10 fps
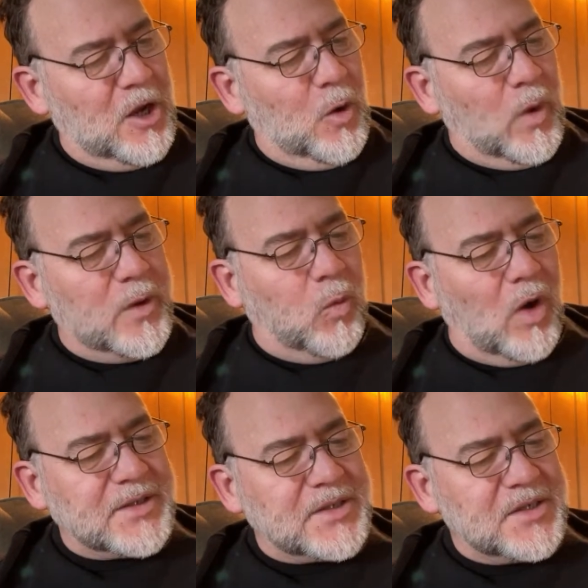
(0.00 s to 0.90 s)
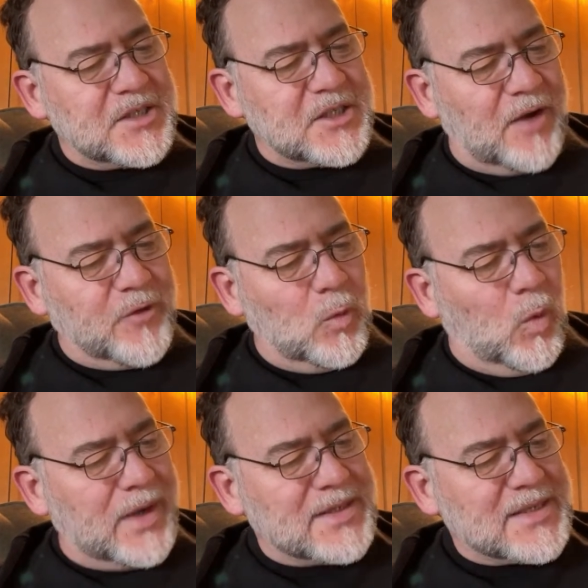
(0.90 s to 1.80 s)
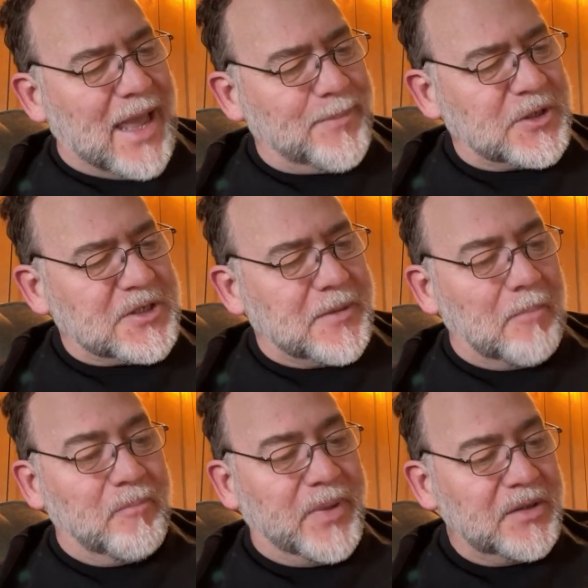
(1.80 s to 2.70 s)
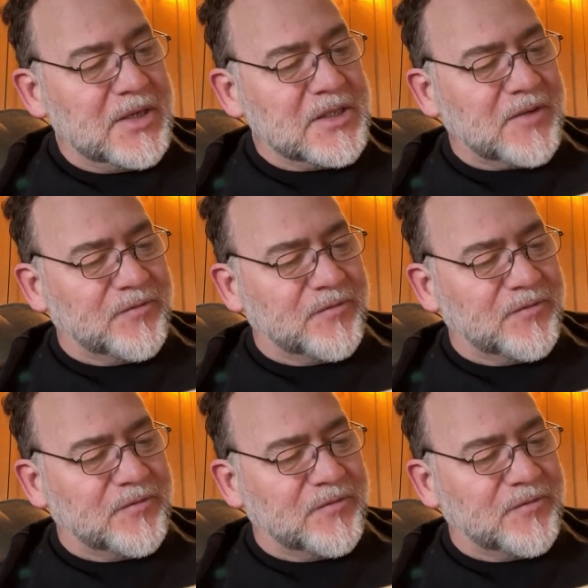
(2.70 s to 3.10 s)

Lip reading: We want to discover what has happened to the billions of